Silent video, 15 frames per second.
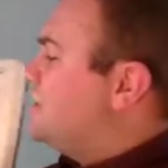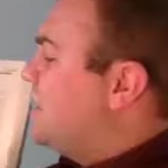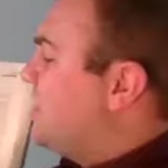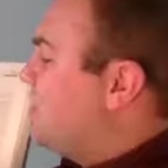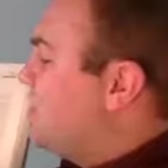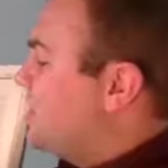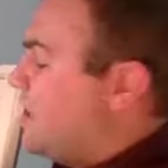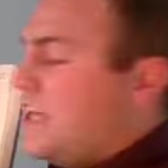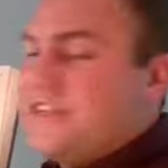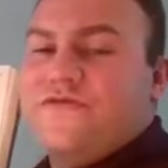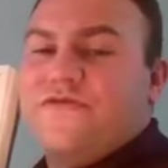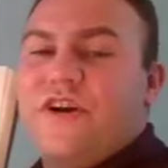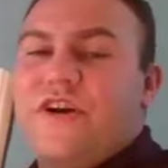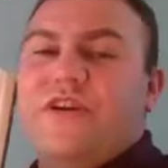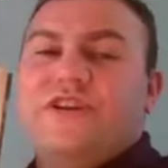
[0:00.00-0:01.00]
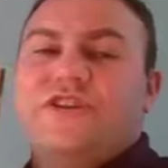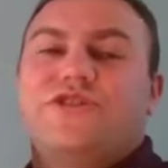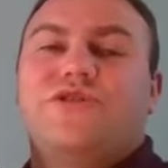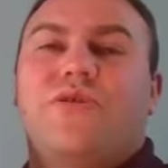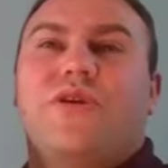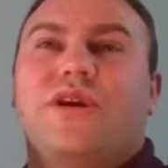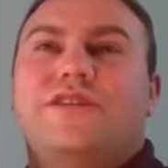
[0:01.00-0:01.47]
can take a look. It's very
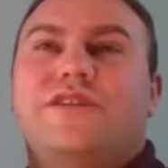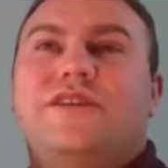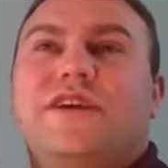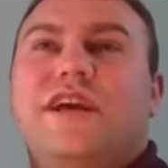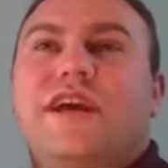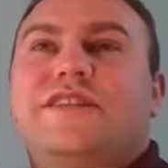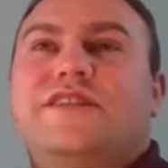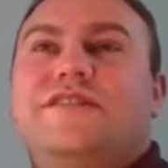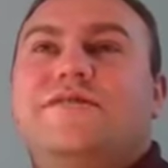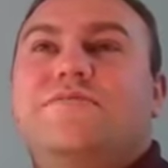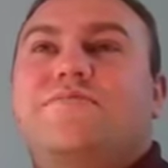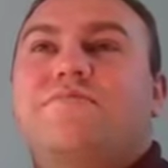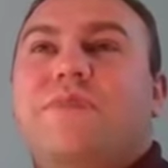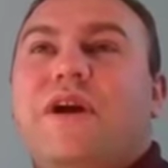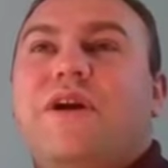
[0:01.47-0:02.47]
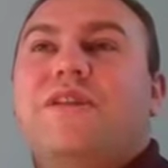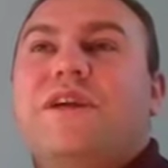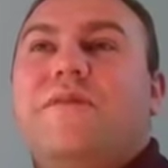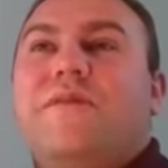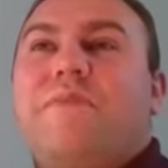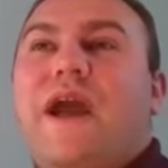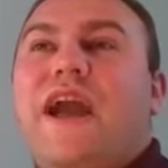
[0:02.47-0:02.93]
short. It's
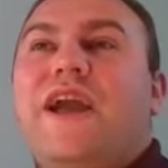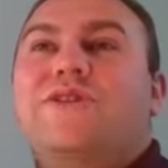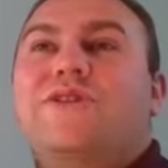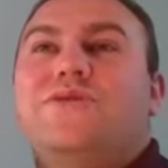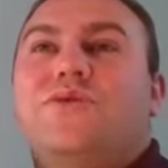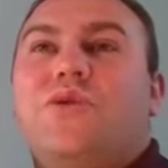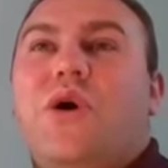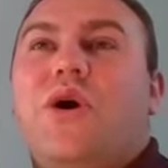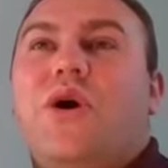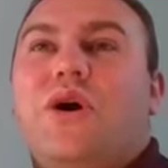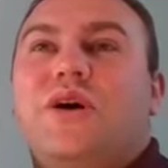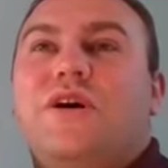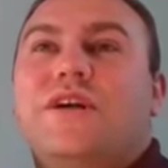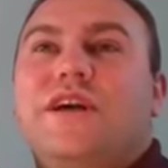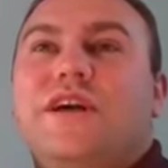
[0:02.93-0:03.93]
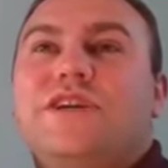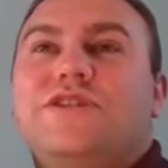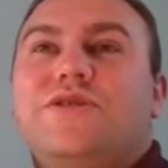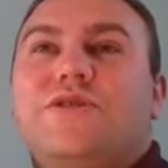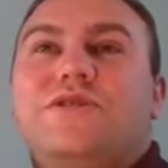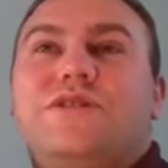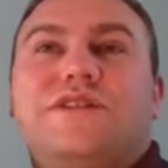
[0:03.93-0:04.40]
barely a page long.
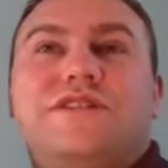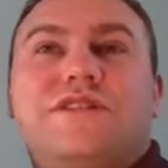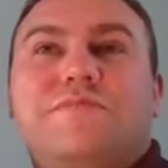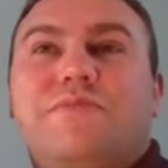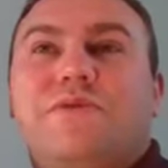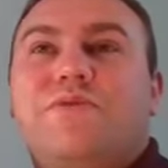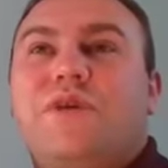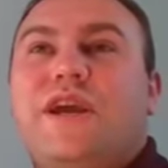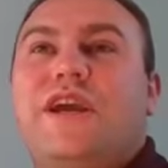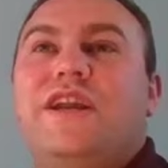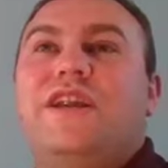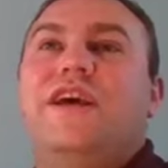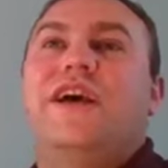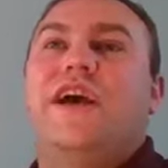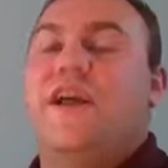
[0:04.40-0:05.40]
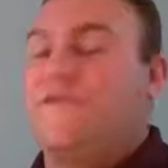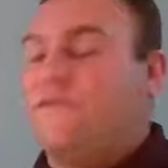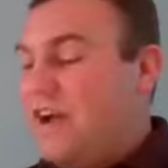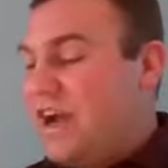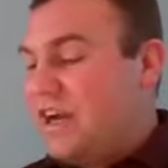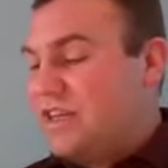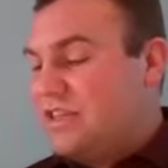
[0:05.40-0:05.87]
So it's a simple read. In
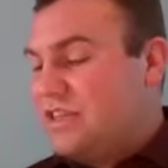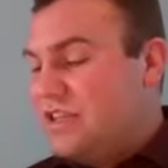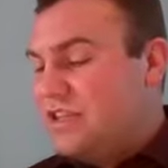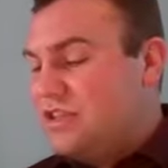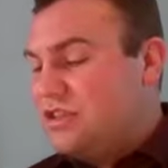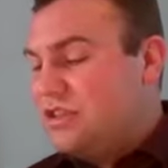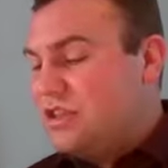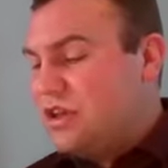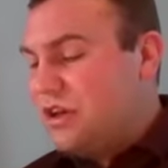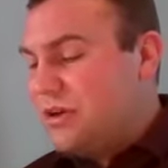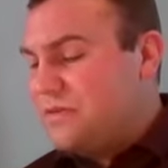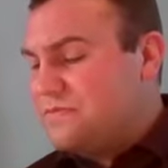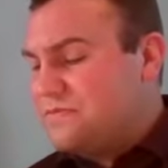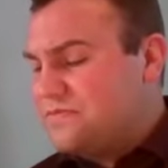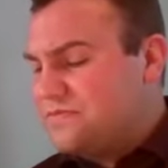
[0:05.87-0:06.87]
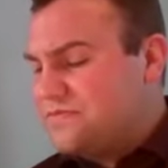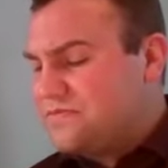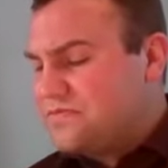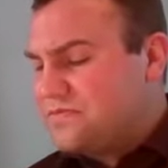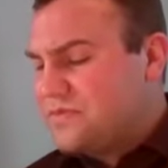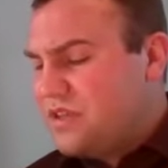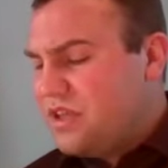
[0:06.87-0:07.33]
fact, the
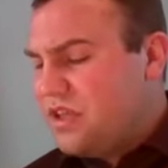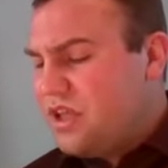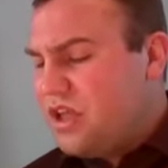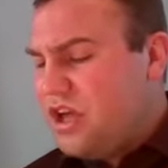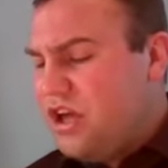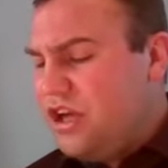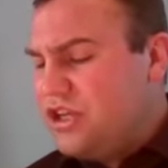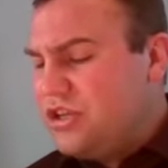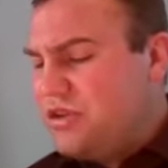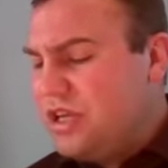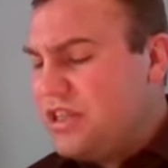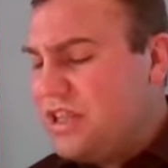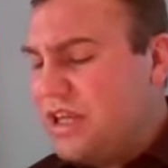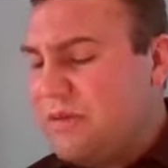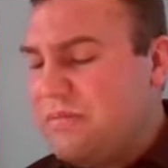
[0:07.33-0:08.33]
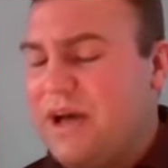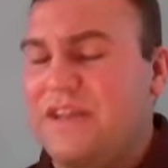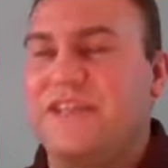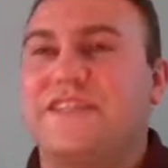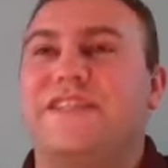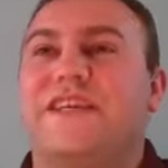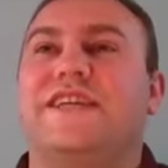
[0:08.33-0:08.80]
unique thing about
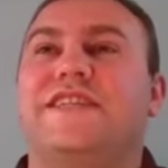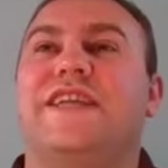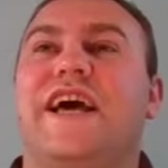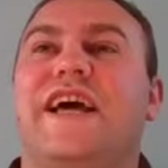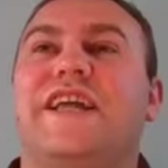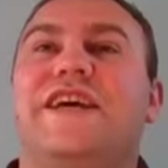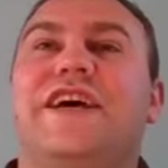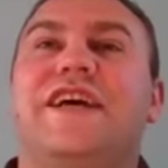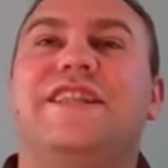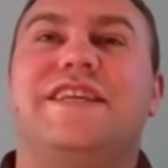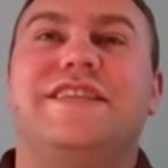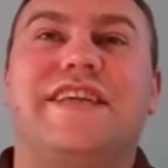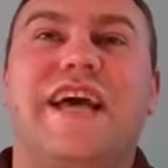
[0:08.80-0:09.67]
this is that the